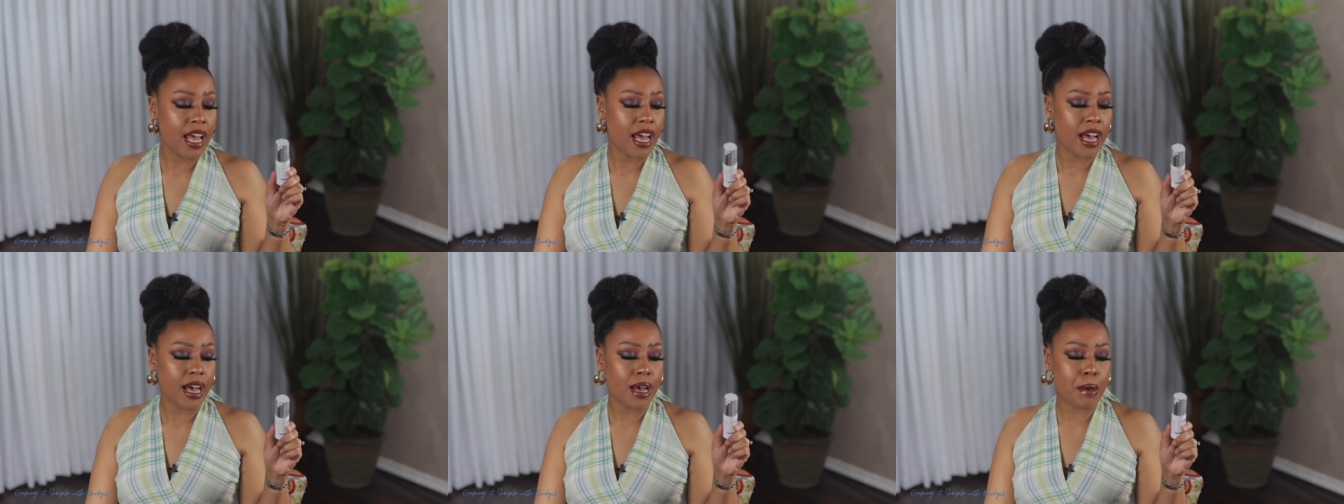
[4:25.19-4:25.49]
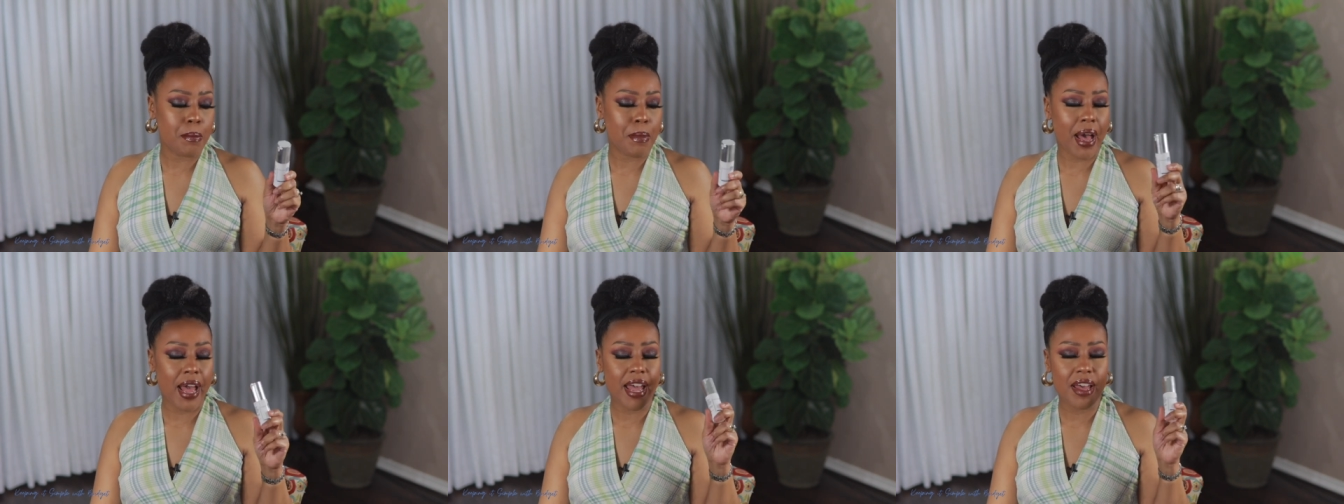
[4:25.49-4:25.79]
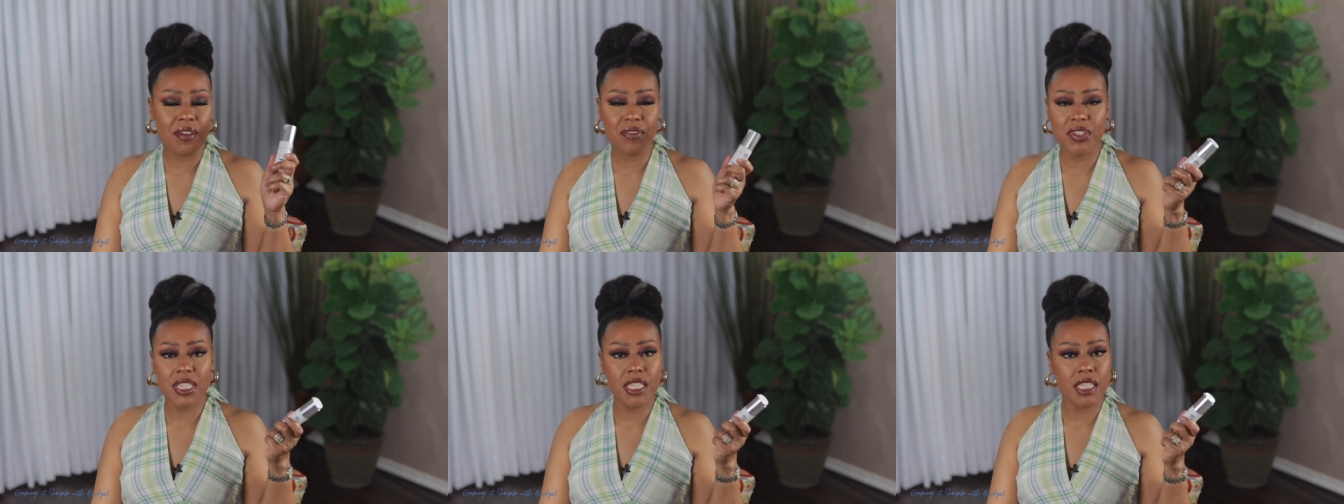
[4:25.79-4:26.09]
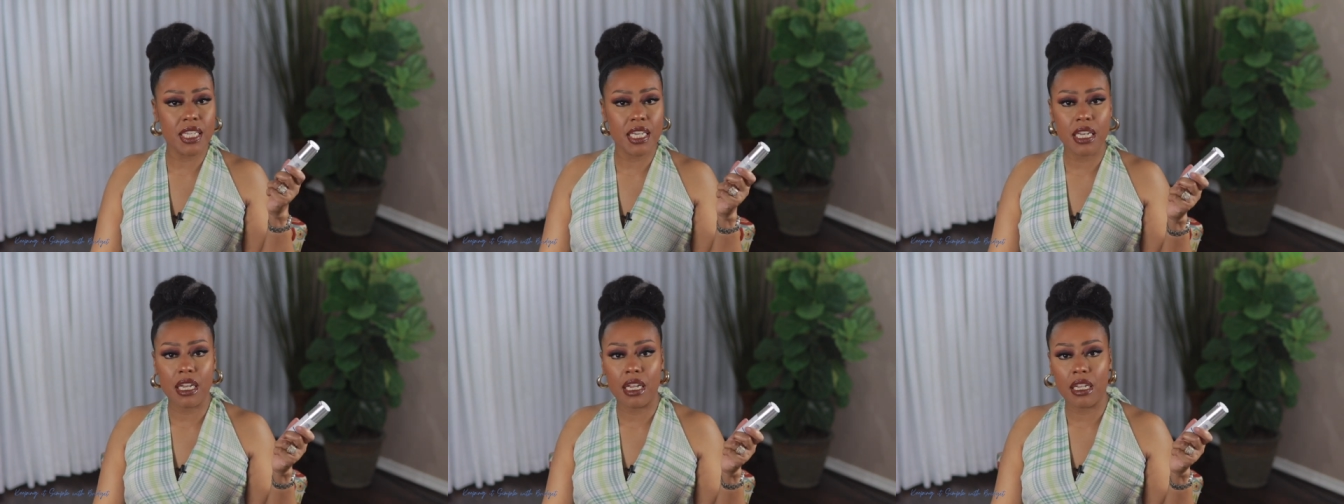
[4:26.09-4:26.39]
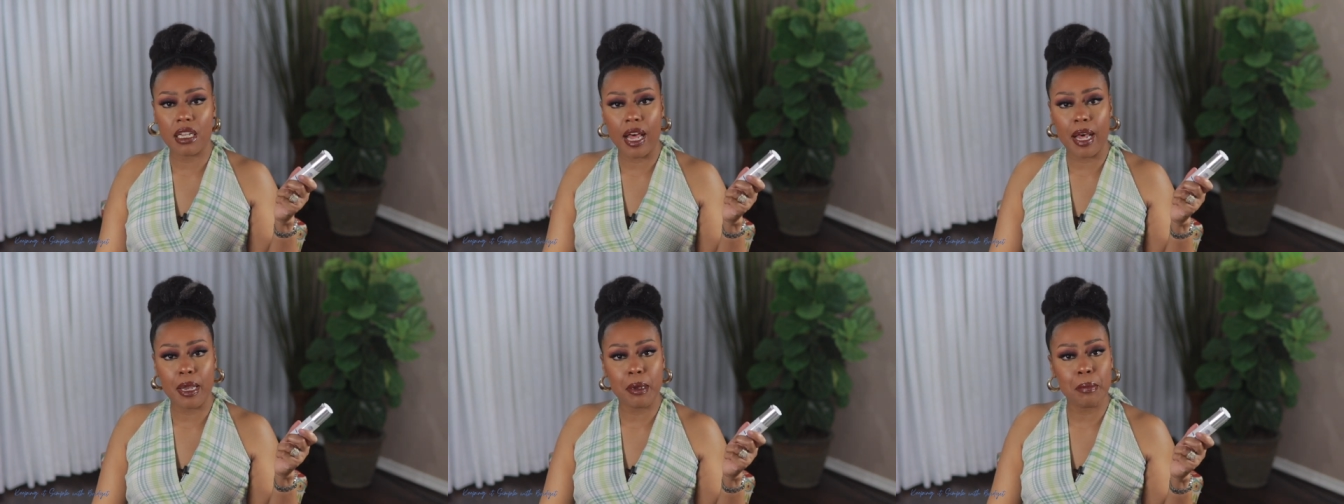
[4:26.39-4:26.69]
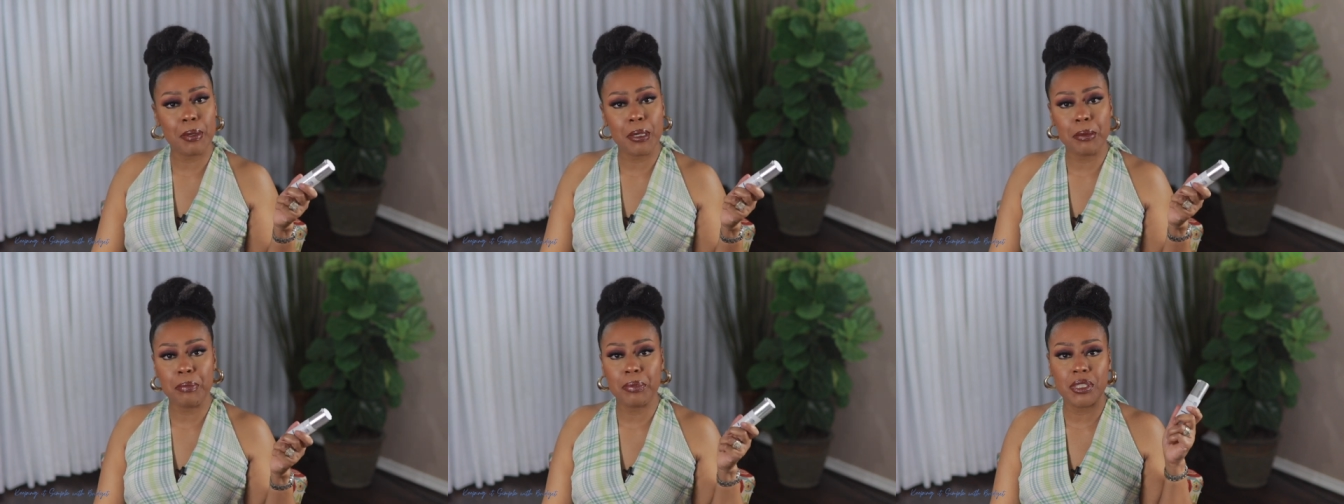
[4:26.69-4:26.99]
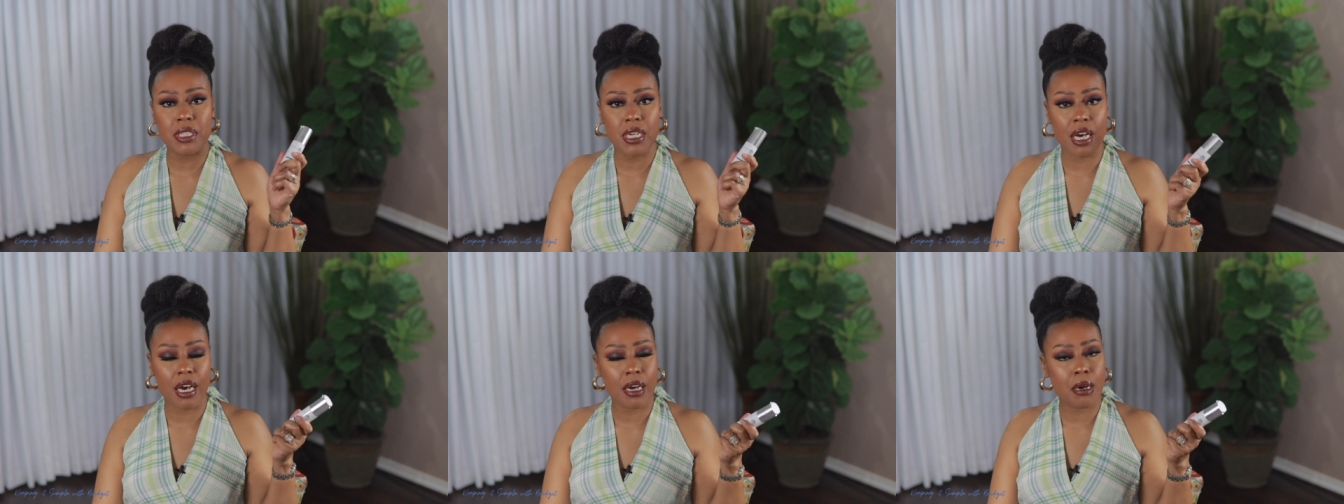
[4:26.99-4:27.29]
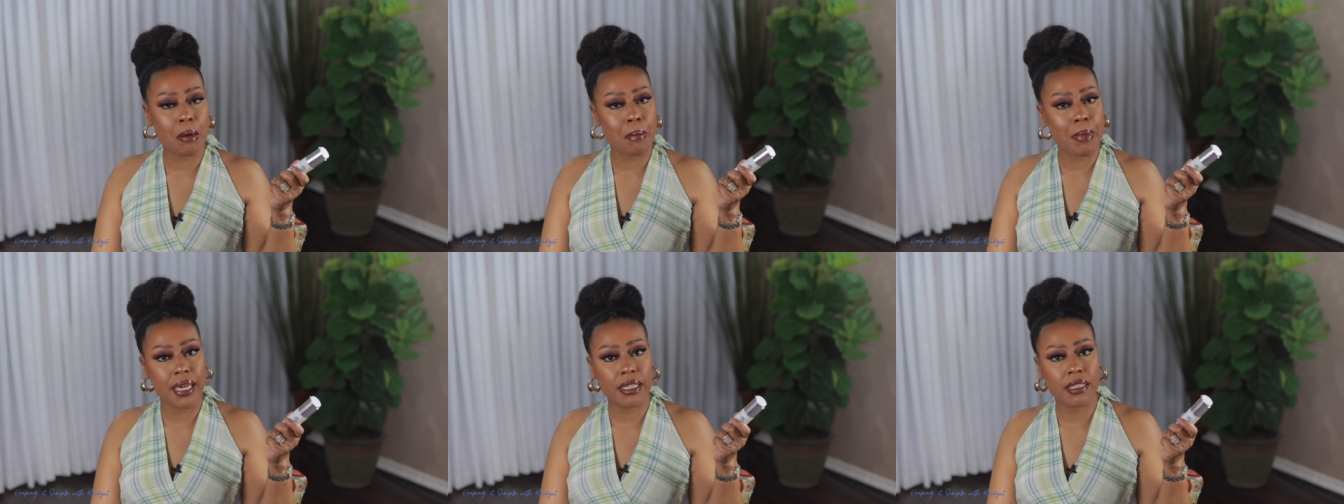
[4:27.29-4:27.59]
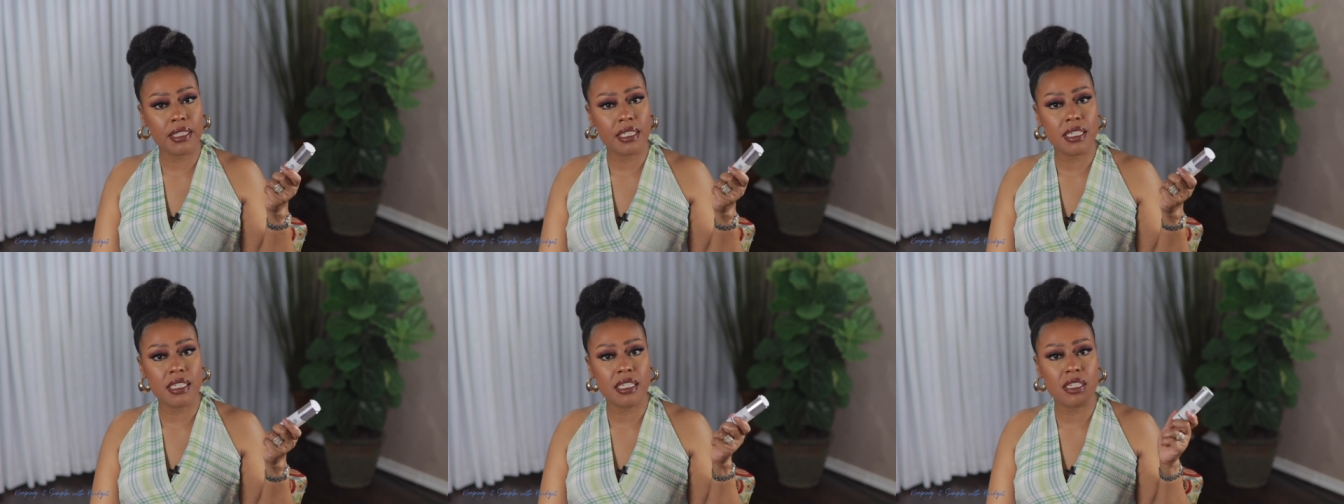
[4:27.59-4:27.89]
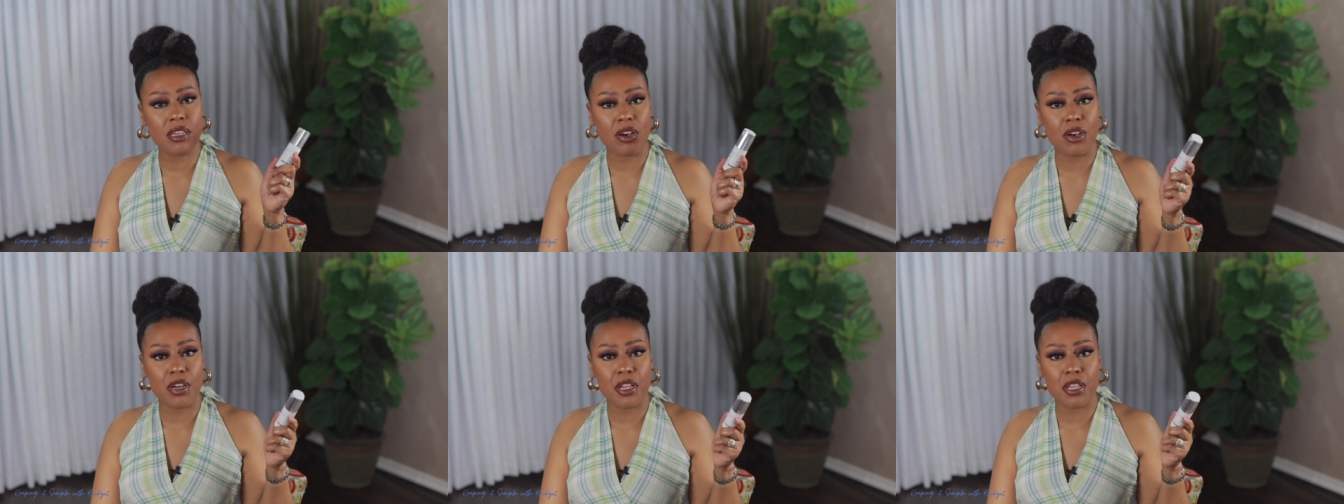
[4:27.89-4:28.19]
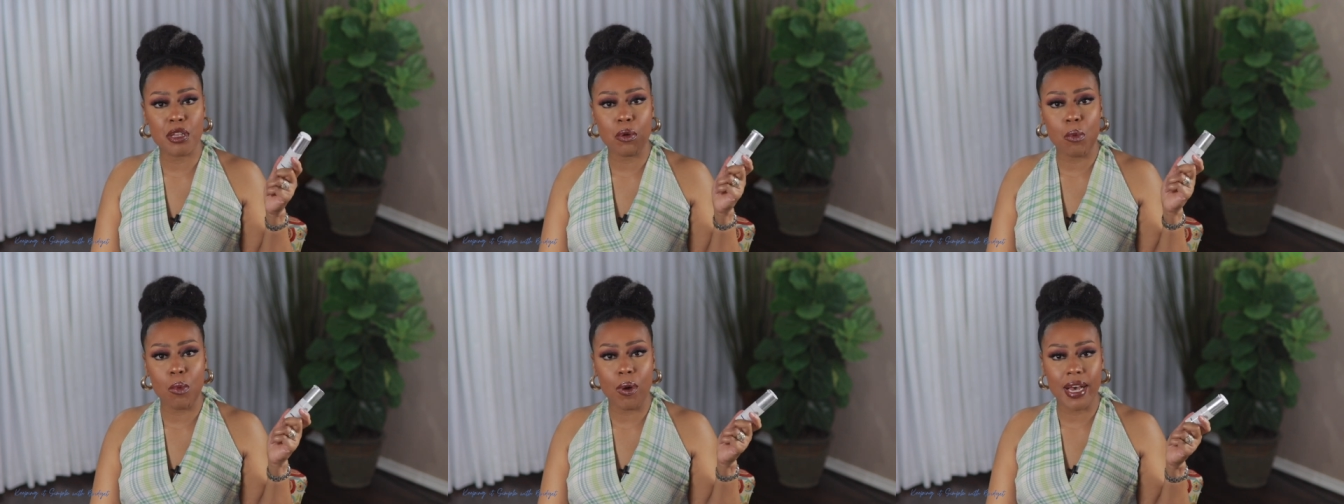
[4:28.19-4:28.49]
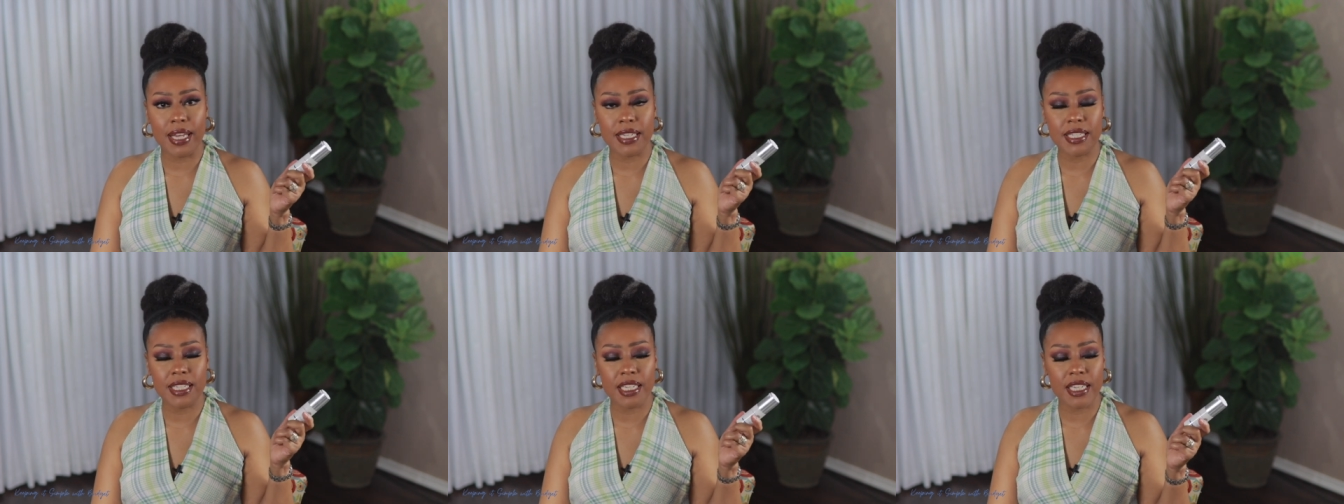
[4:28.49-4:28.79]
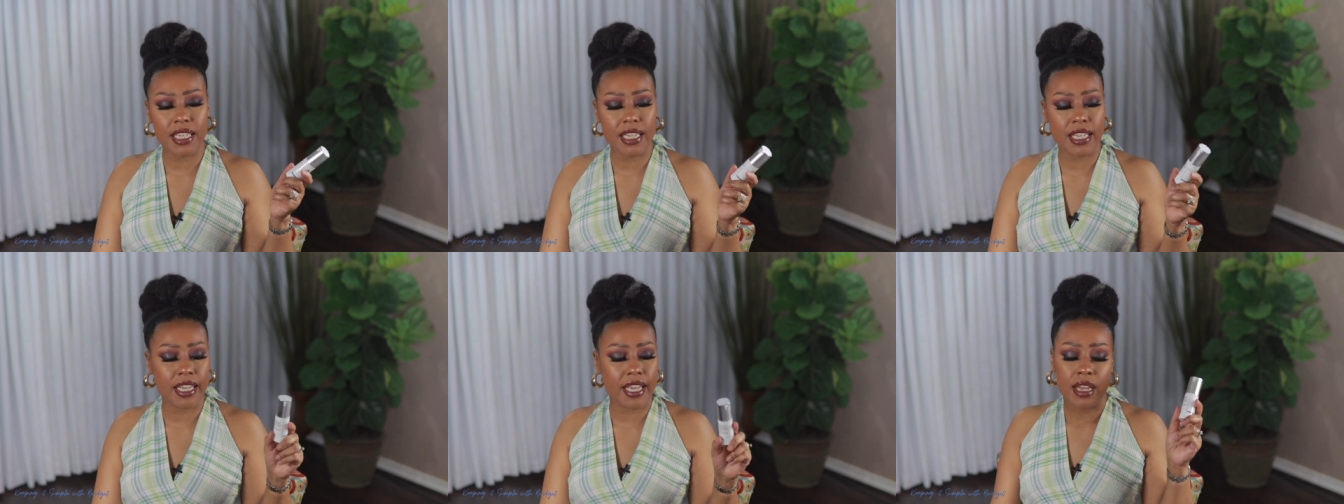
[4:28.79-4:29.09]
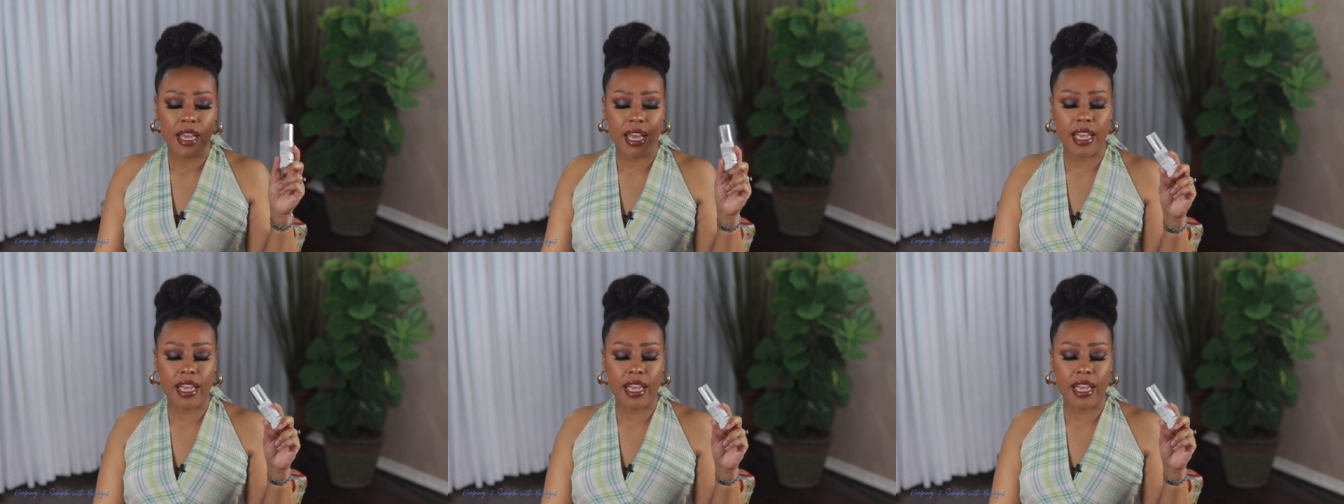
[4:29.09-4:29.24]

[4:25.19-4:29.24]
Um, I haven't seen a lot of people talk about this on the YT.